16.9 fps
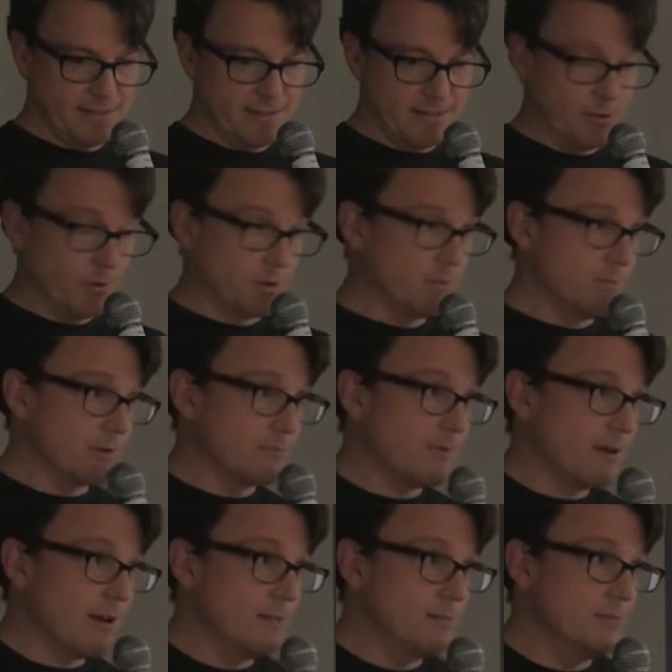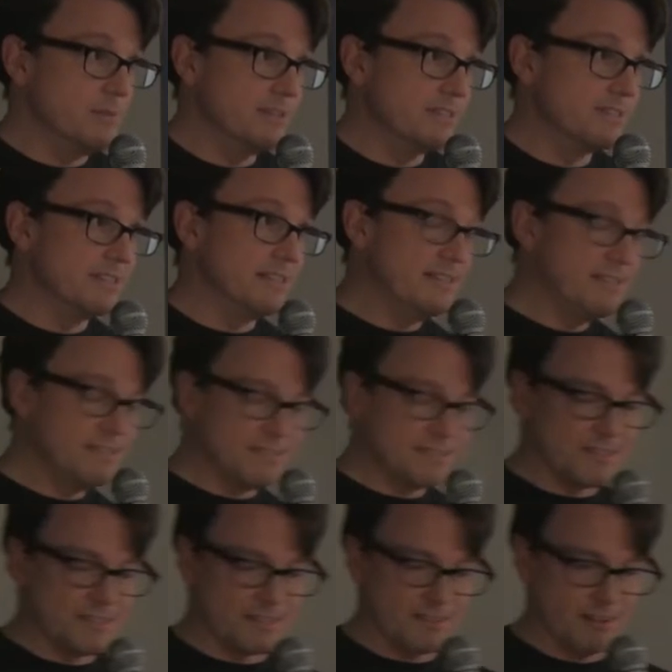The order book problem is the
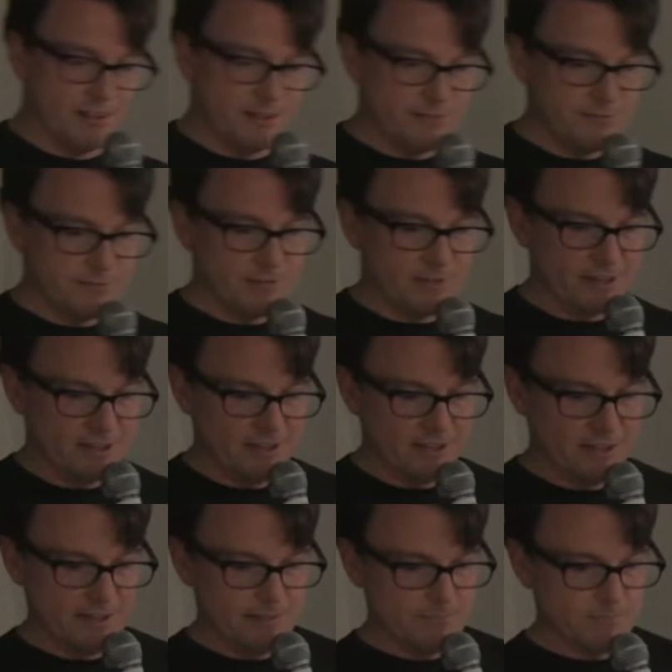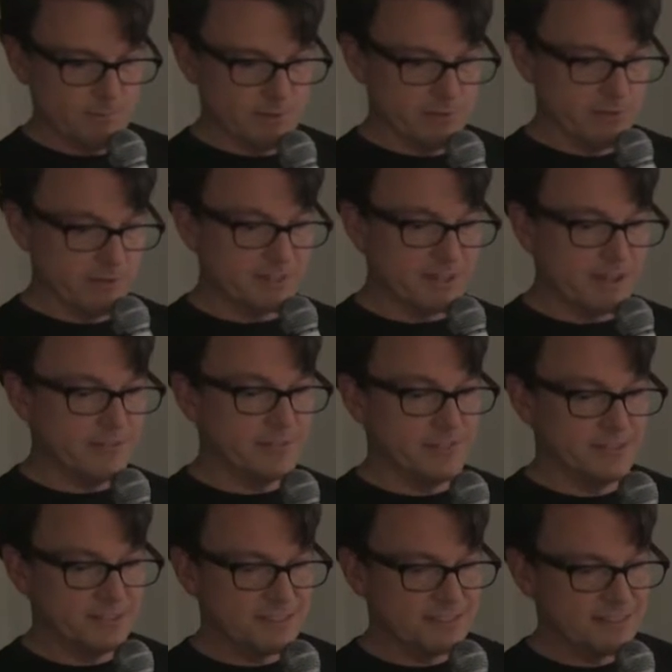easiest to solve, um, or the most
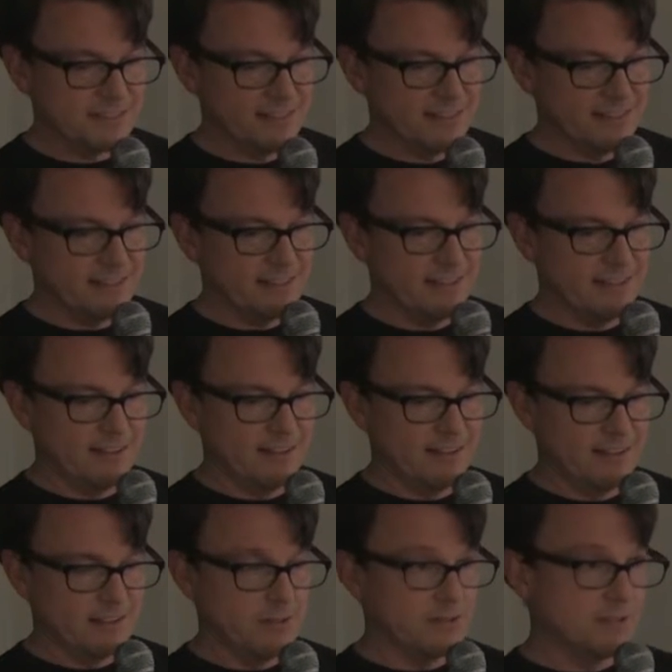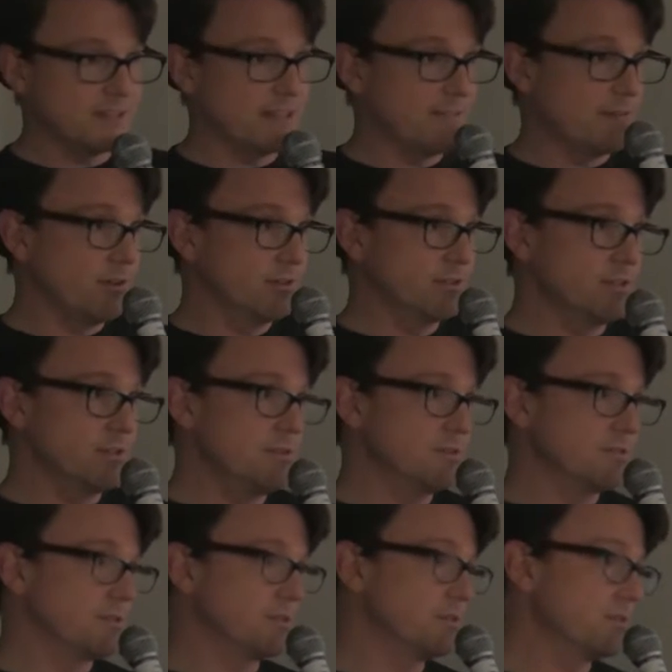obvious. Uh, you just have all the
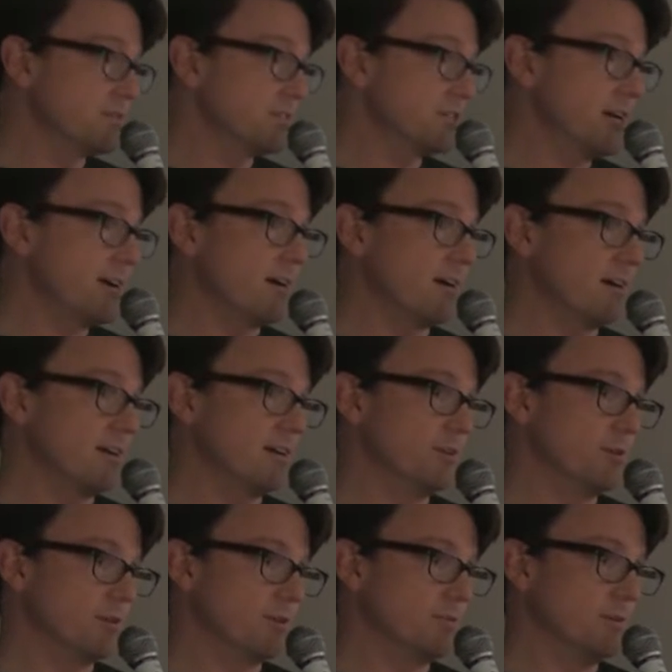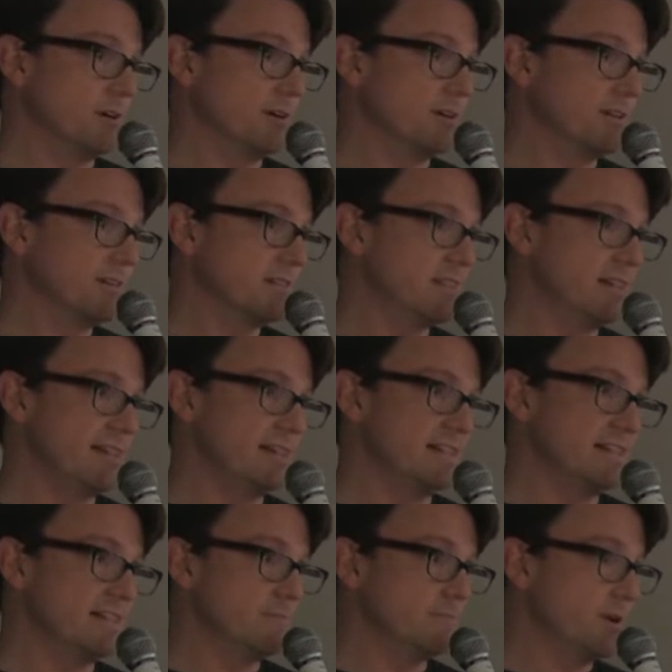users share an order book.
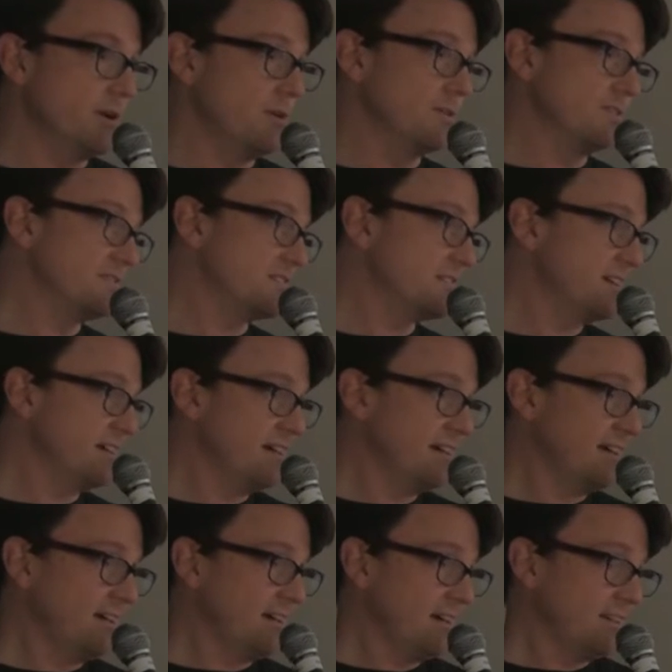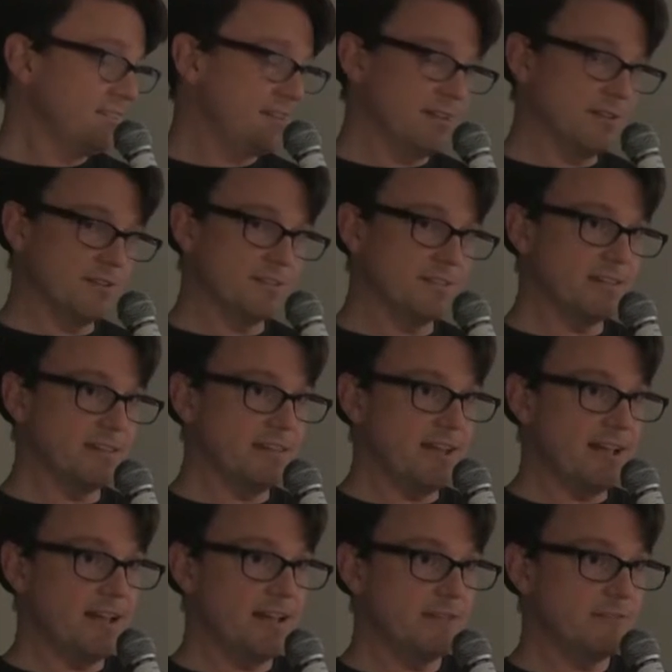They can post sales that they
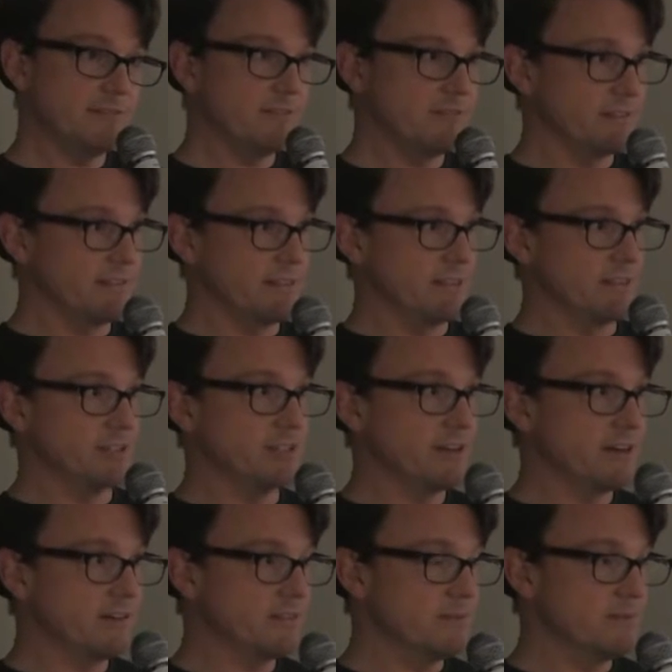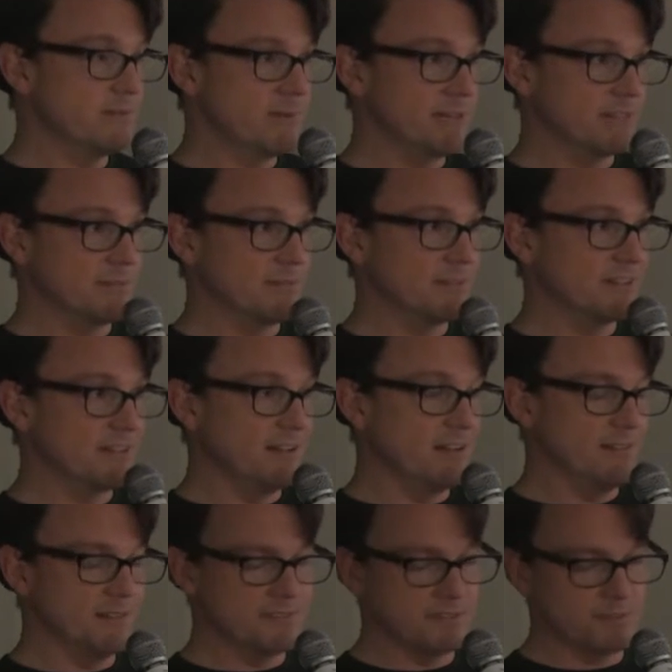have, they can share them among
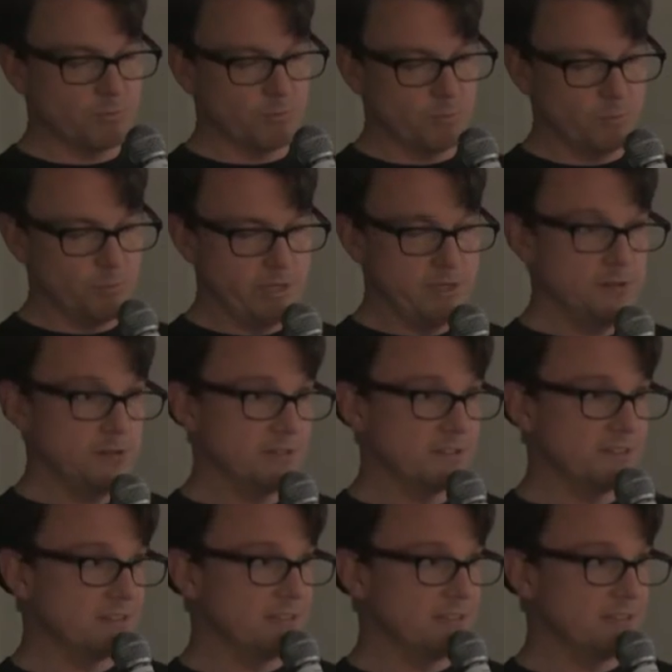themselves. We use